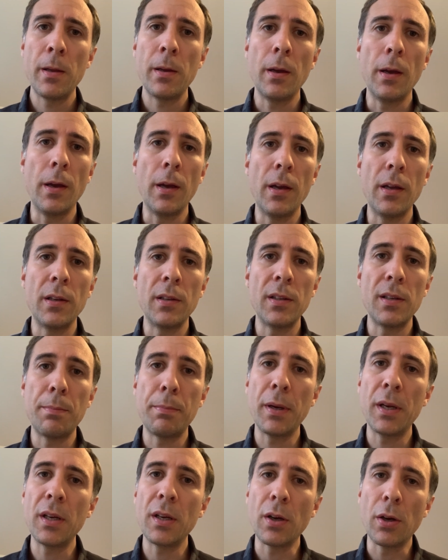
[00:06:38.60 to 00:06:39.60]
And
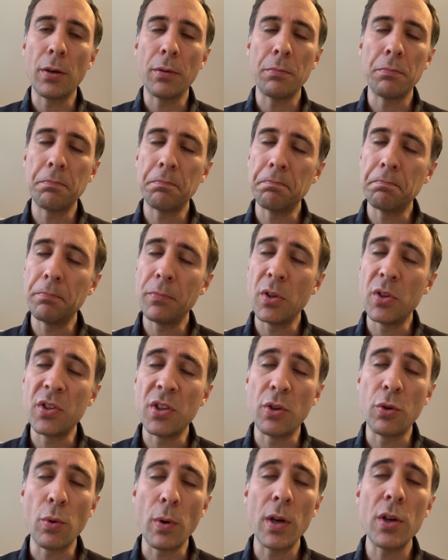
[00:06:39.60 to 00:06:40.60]
depending on the
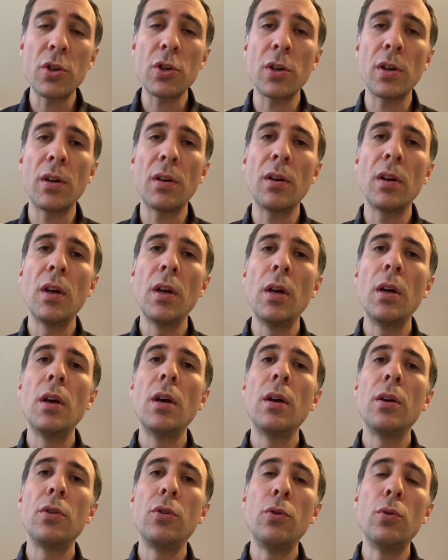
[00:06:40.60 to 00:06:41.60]
situation,
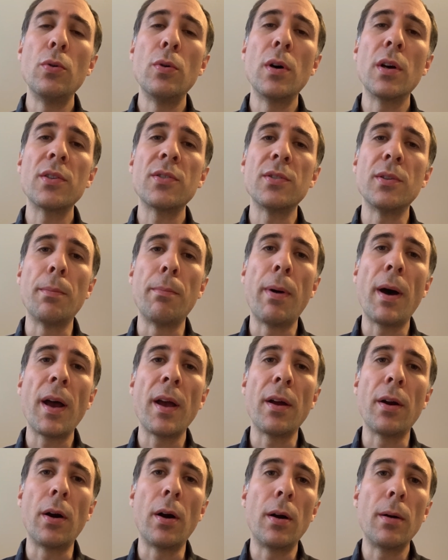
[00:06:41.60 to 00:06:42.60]
you as the
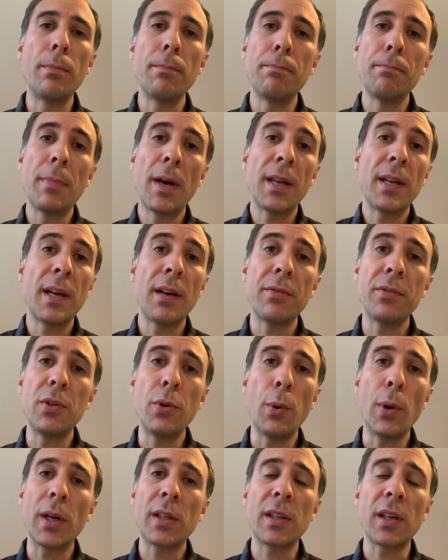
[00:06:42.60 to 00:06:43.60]
buyer might have
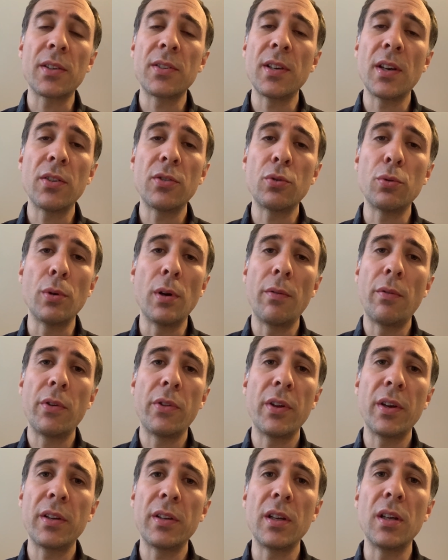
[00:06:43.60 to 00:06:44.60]
direct access to
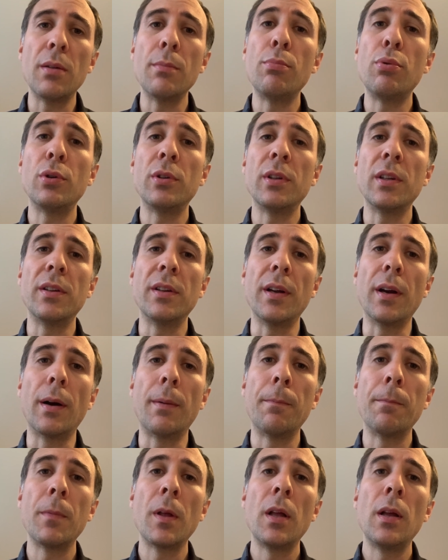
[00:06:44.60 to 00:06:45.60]
everything they input in there.